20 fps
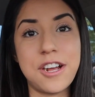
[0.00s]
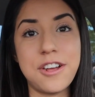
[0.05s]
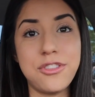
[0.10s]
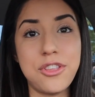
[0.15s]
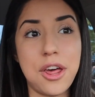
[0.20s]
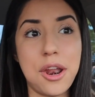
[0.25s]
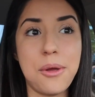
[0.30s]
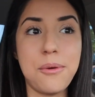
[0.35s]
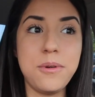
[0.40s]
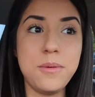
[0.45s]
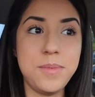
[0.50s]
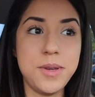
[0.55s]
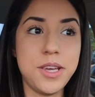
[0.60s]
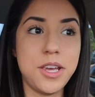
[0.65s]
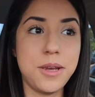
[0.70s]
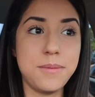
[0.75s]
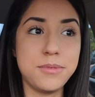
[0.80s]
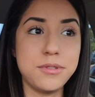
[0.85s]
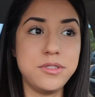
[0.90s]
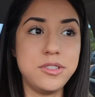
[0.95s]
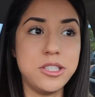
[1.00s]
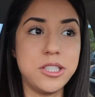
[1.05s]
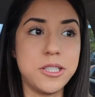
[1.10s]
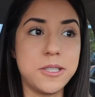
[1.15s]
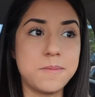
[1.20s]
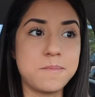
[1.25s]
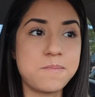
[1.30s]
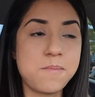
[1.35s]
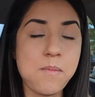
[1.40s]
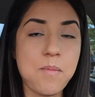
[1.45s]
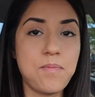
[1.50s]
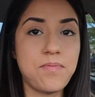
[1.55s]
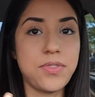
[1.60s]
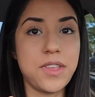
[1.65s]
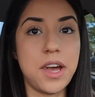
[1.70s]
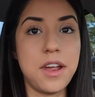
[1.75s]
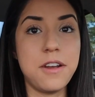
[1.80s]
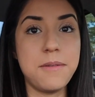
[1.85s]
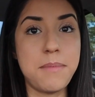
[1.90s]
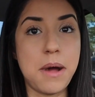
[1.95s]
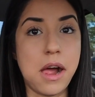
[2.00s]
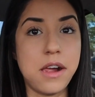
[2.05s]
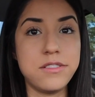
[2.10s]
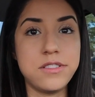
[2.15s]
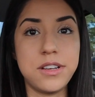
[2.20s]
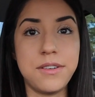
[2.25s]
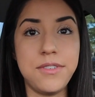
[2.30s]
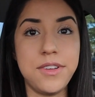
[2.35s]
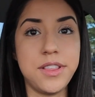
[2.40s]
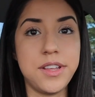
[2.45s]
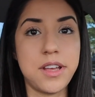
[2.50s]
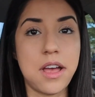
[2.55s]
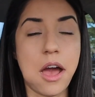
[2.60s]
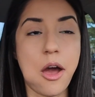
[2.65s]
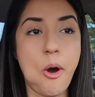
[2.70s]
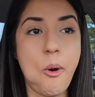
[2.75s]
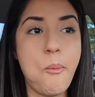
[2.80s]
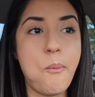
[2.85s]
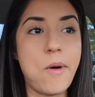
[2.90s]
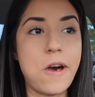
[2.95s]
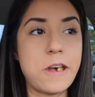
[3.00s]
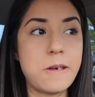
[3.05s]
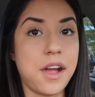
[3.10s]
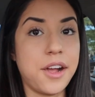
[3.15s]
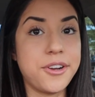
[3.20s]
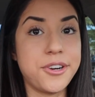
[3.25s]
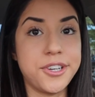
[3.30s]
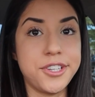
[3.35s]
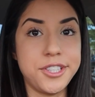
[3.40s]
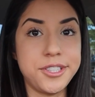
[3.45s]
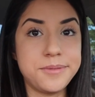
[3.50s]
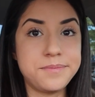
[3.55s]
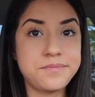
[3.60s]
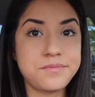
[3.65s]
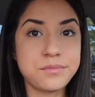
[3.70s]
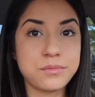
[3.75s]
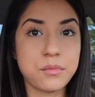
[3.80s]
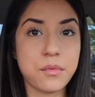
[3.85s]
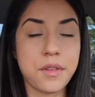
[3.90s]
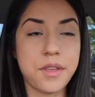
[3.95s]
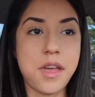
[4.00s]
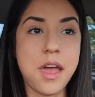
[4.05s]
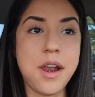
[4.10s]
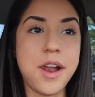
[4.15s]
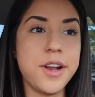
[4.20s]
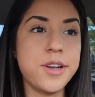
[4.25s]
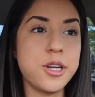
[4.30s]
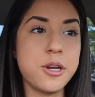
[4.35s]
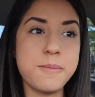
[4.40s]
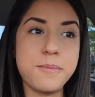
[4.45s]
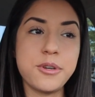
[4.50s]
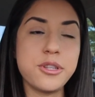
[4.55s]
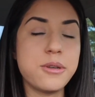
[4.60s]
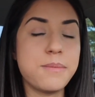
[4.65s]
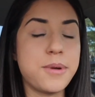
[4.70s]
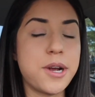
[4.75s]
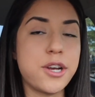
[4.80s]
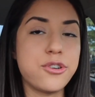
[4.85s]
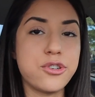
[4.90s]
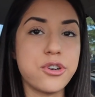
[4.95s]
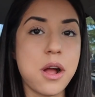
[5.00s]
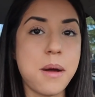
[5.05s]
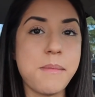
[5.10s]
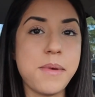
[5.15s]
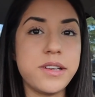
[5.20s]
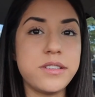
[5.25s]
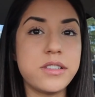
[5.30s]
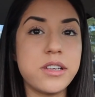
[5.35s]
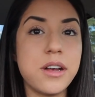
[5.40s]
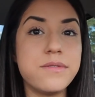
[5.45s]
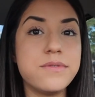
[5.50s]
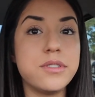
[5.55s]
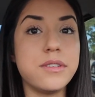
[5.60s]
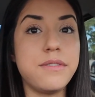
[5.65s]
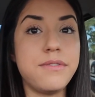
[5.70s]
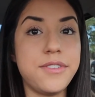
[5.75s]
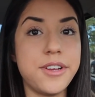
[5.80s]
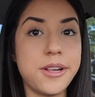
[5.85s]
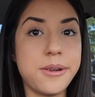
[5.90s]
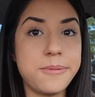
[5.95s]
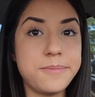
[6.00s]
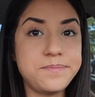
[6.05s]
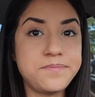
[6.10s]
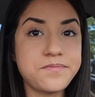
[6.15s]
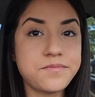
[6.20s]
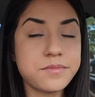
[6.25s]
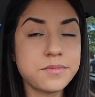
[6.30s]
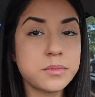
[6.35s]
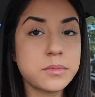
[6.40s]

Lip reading: I thought I would be able to kind of balance everything out, but I couldn't, and I didn't put the pressure on myself to film.